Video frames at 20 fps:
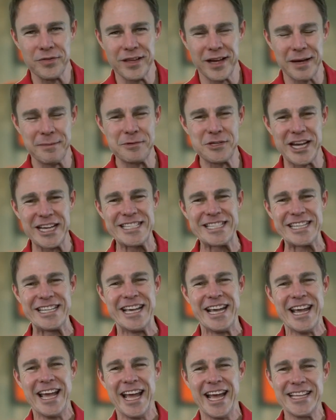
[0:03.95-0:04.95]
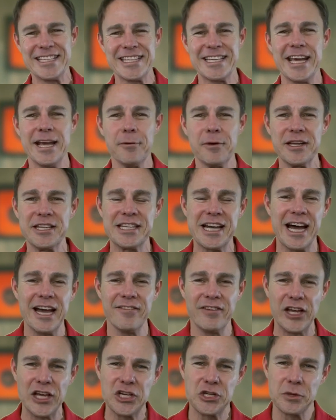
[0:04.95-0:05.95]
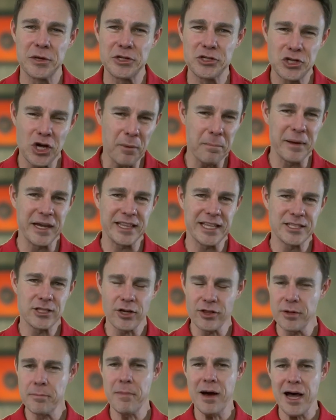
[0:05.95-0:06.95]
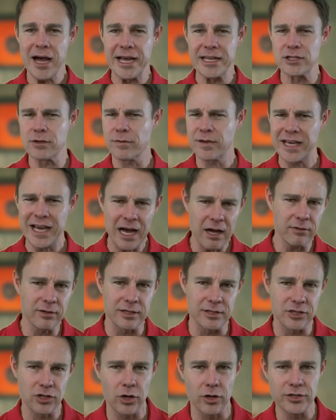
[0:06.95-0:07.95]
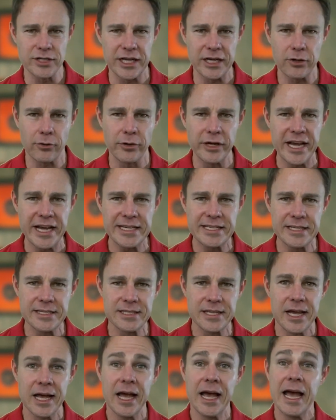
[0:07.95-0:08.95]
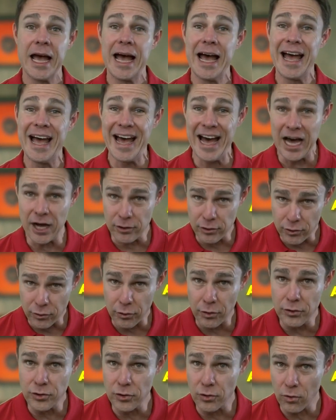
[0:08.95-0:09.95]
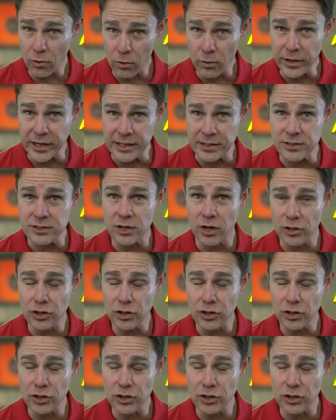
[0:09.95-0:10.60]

I'm Jason, and today we're diving into a topic that's on the minds of countless content creators, how to grow your audience on